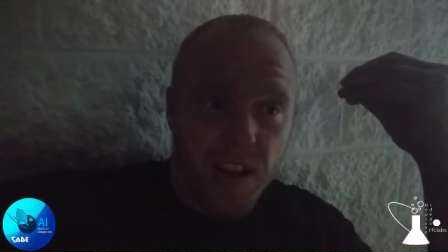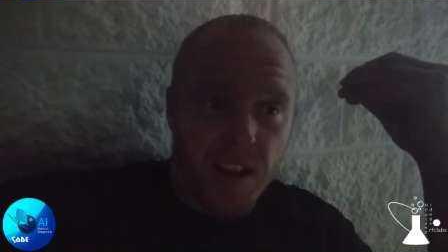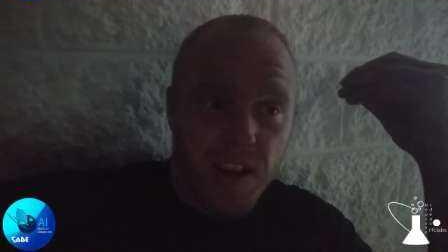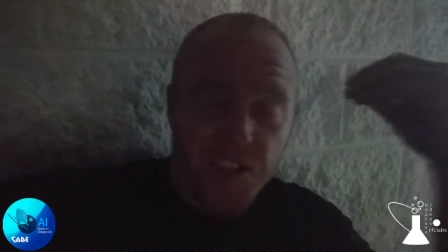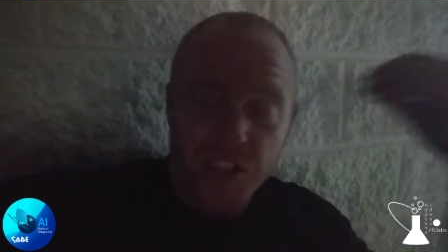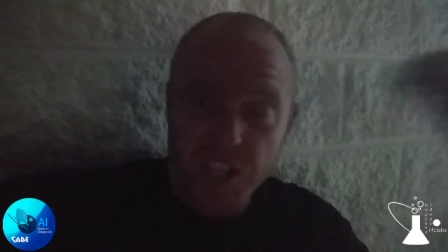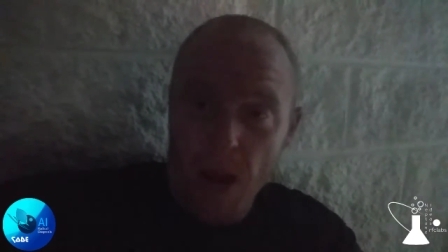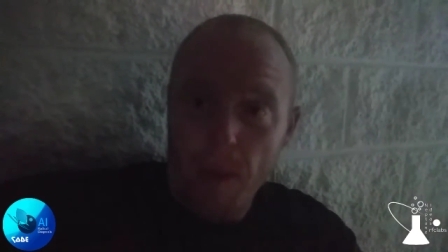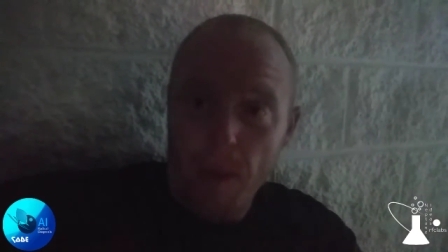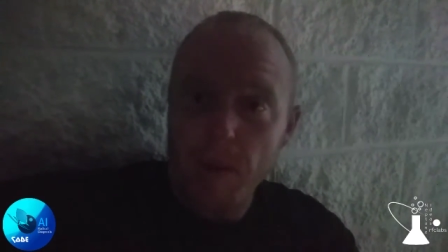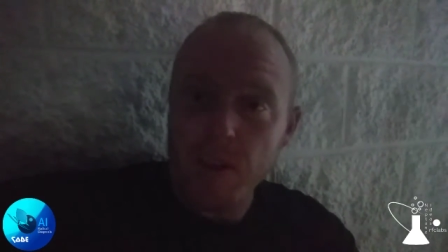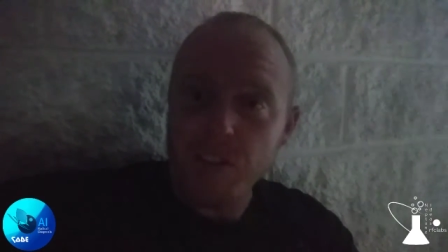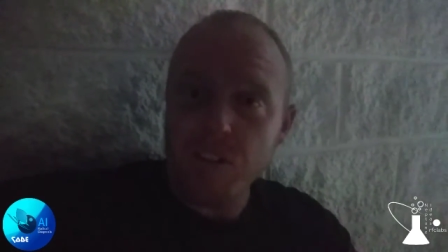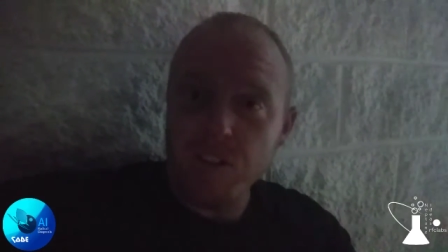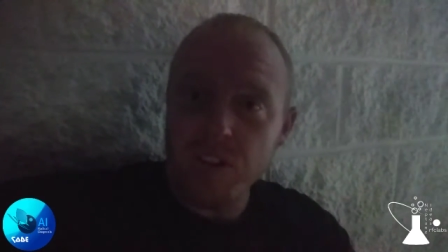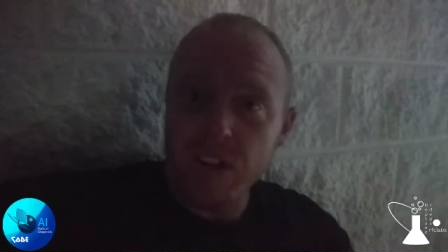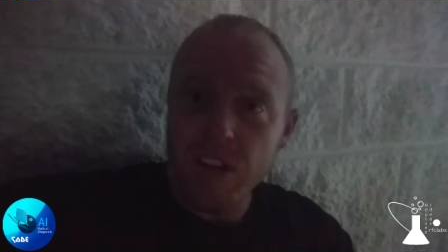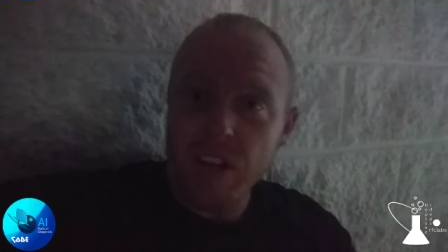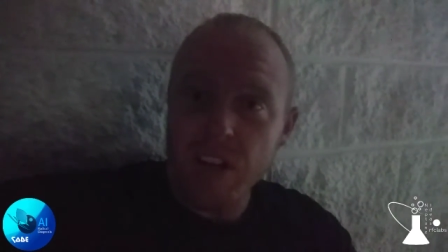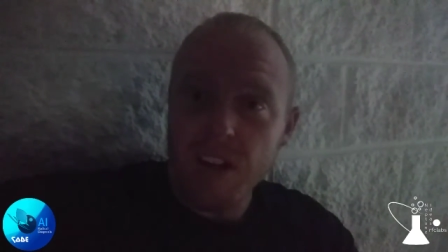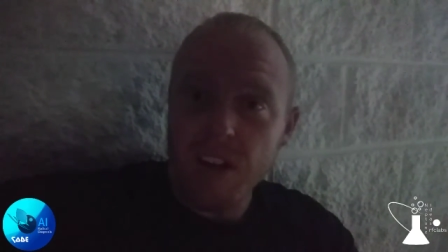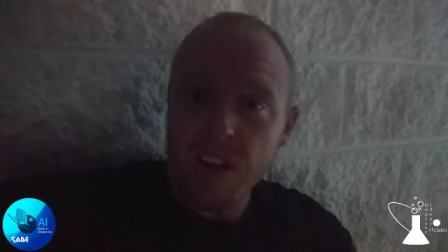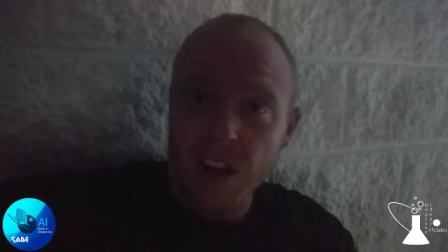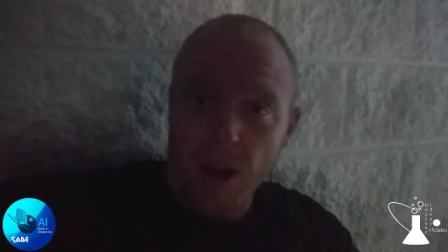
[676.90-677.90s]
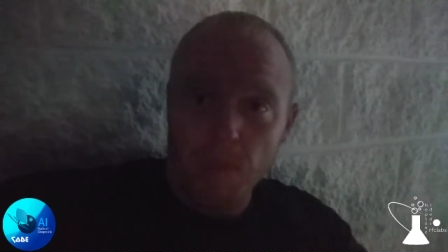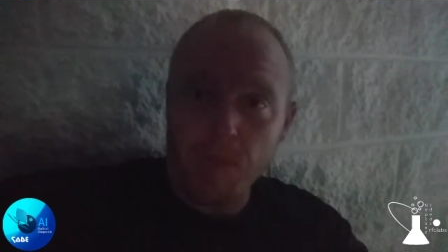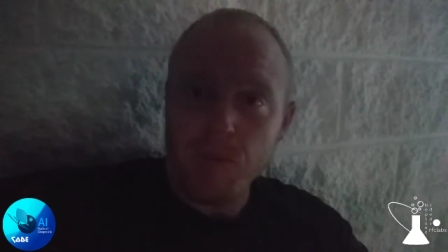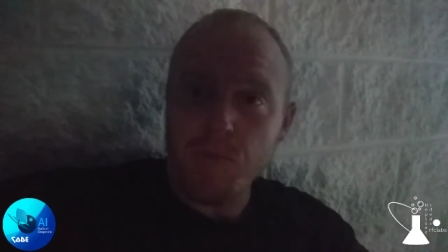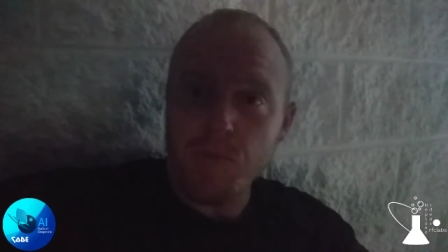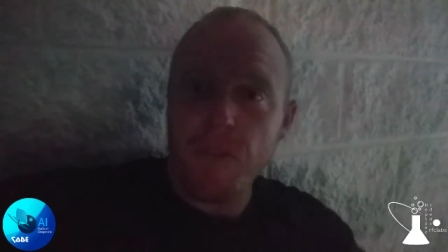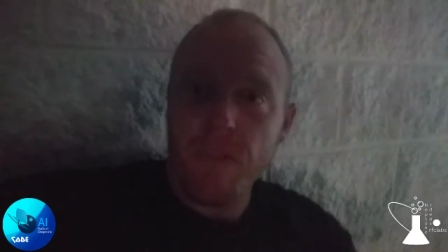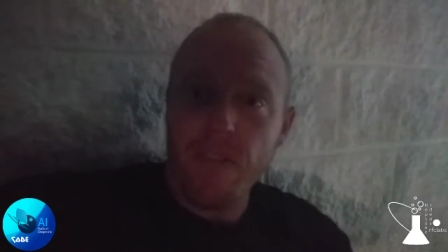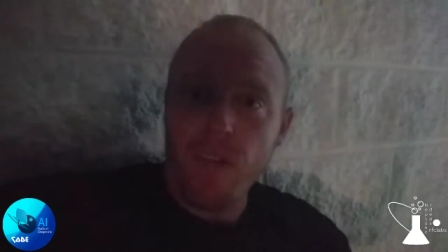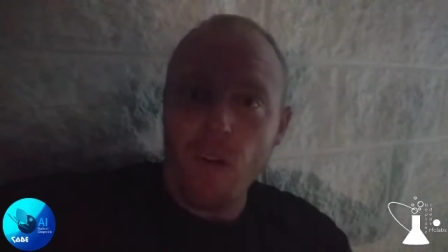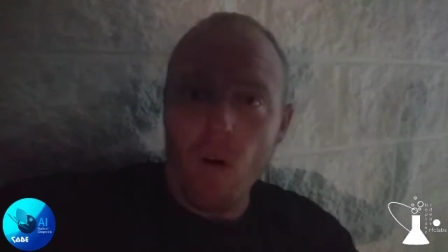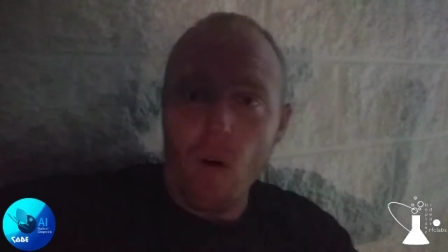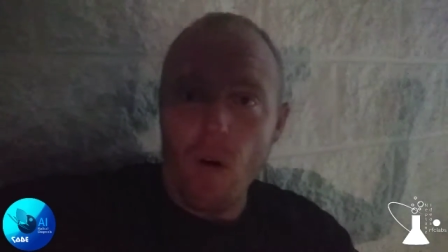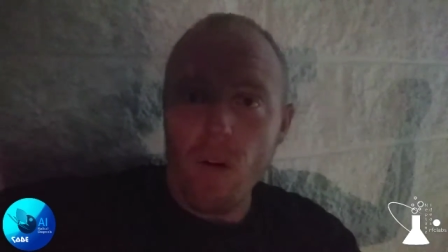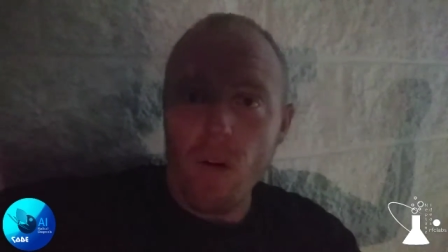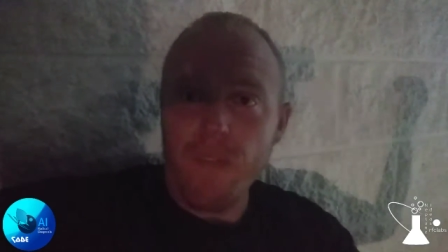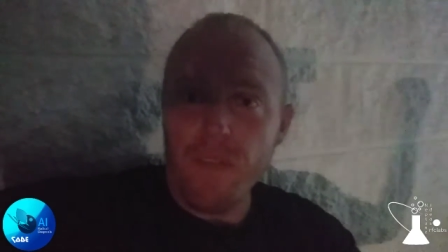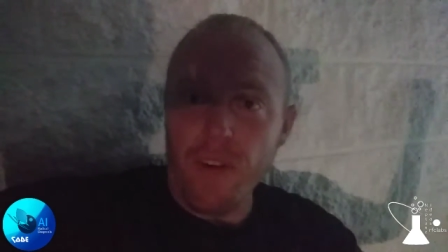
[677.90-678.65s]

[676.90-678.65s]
geometry comes before